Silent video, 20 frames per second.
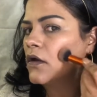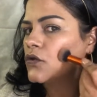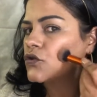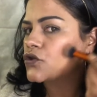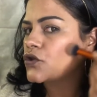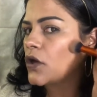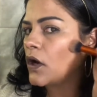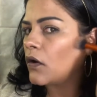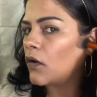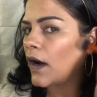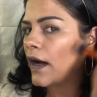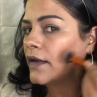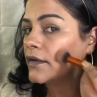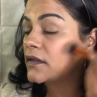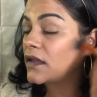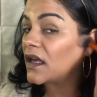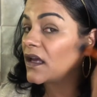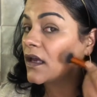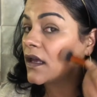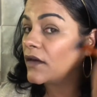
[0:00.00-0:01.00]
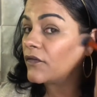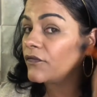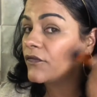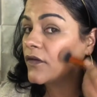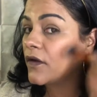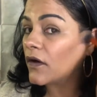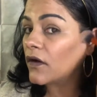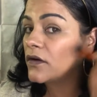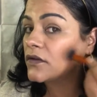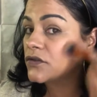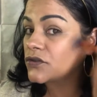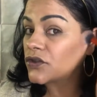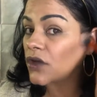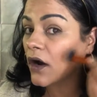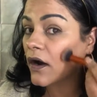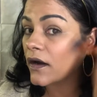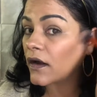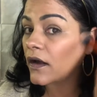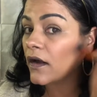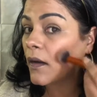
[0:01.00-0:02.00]
So I think if you're
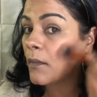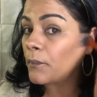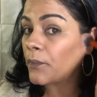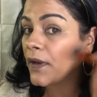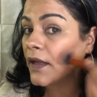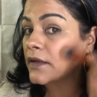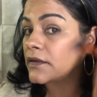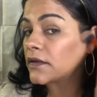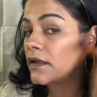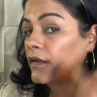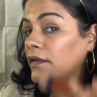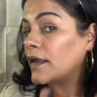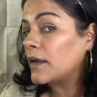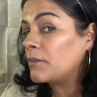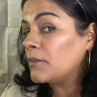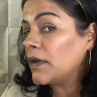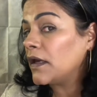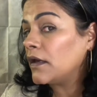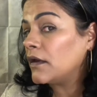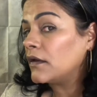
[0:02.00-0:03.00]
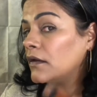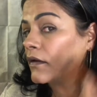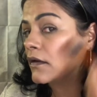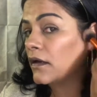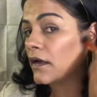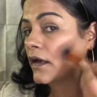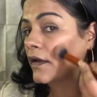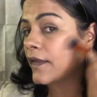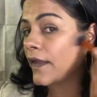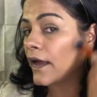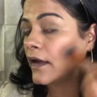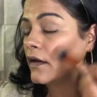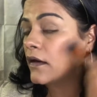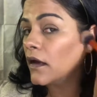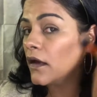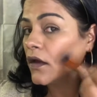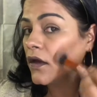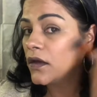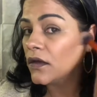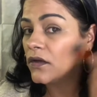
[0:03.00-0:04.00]
darker complected than me, look at that,
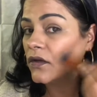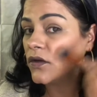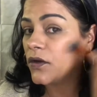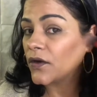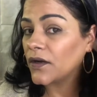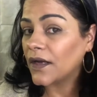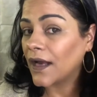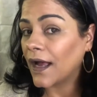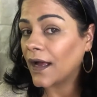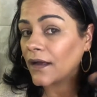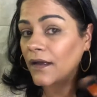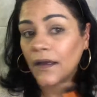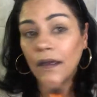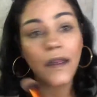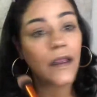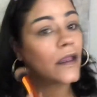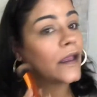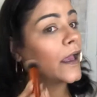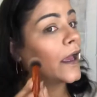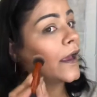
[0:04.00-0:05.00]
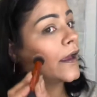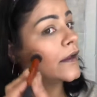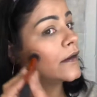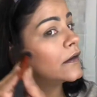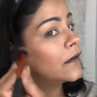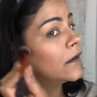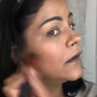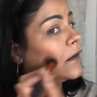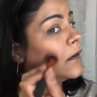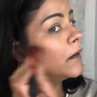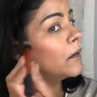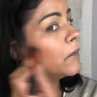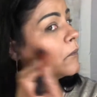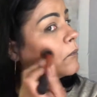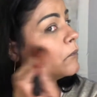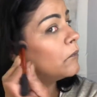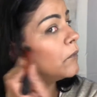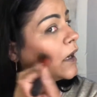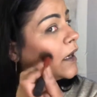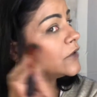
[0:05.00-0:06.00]
you're not going to get
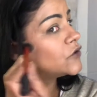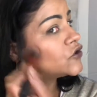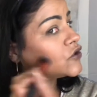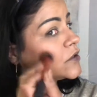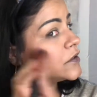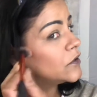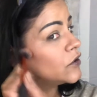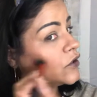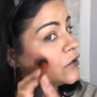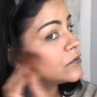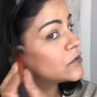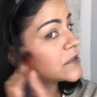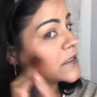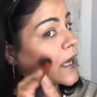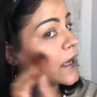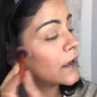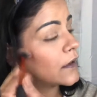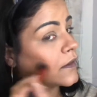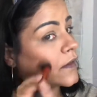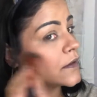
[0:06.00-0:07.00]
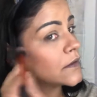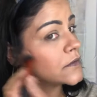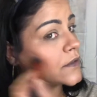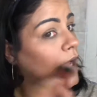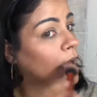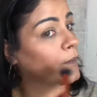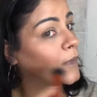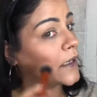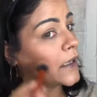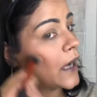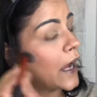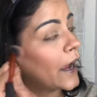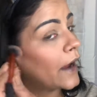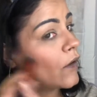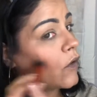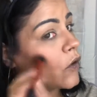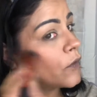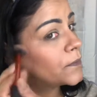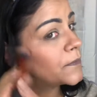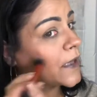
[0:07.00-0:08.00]
much use out of this. I mean, I
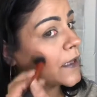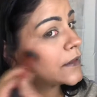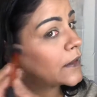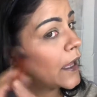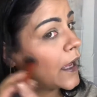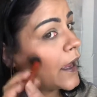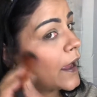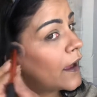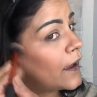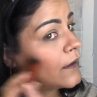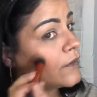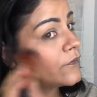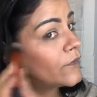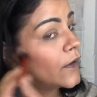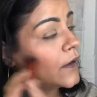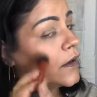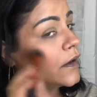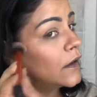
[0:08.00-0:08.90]
hope that they have